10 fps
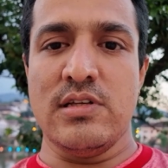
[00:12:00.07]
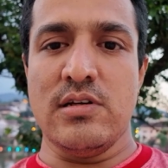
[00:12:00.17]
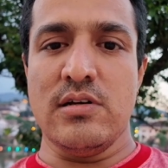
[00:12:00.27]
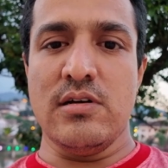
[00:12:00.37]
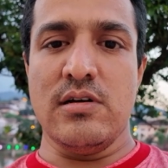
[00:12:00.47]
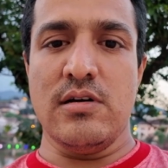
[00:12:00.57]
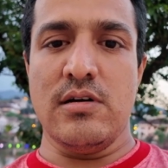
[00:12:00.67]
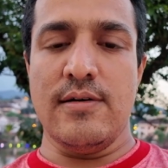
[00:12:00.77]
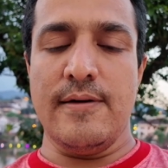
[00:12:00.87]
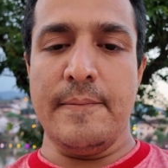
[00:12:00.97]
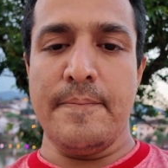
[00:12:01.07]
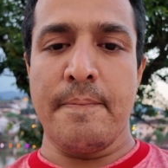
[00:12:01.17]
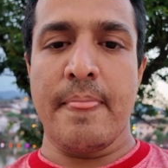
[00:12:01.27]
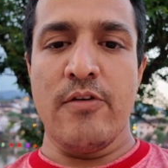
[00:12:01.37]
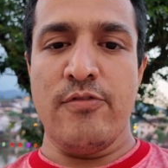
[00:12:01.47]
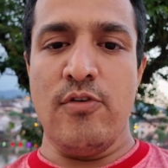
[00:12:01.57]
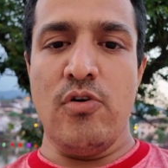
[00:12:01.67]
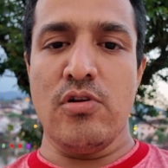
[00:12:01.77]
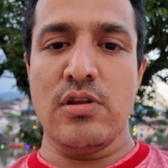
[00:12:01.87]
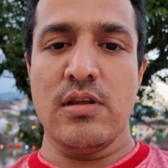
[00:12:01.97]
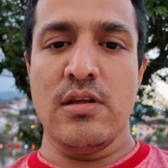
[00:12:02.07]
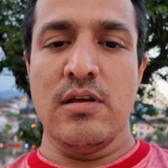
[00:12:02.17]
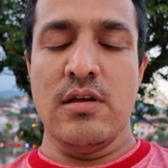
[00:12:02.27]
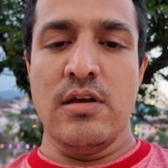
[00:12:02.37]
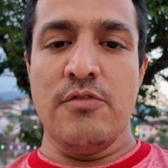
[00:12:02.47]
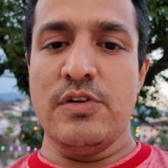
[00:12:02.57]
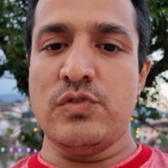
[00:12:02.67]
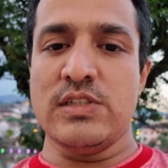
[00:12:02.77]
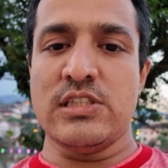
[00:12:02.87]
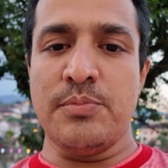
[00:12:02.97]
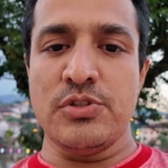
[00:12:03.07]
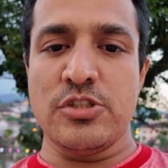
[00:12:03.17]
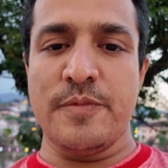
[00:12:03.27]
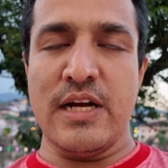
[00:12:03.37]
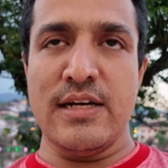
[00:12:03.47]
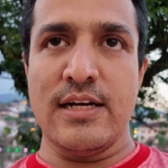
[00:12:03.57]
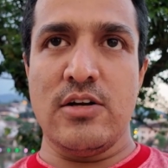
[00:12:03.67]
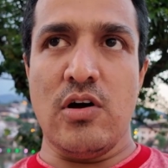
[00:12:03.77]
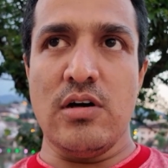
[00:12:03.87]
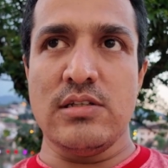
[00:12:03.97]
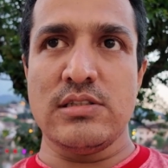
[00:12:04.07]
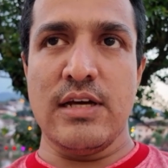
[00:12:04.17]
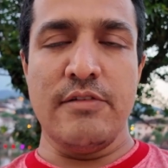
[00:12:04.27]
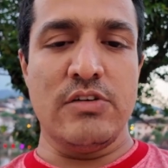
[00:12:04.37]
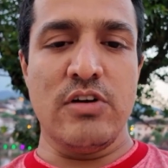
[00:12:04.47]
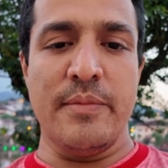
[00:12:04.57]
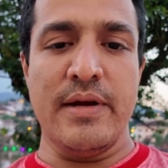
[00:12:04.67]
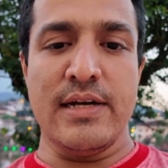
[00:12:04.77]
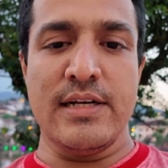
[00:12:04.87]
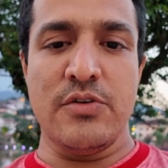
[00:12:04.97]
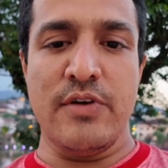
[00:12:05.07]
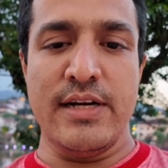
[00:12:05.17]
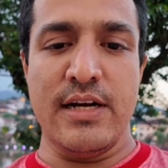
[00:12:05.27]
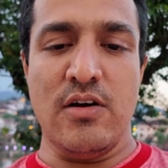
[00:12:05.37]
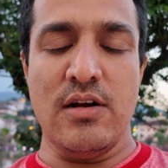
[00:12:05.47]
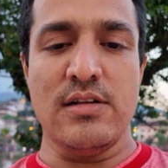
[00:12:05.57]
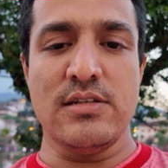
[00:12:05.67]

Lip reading: the phone, which was supposed to be $100, now it will be $120.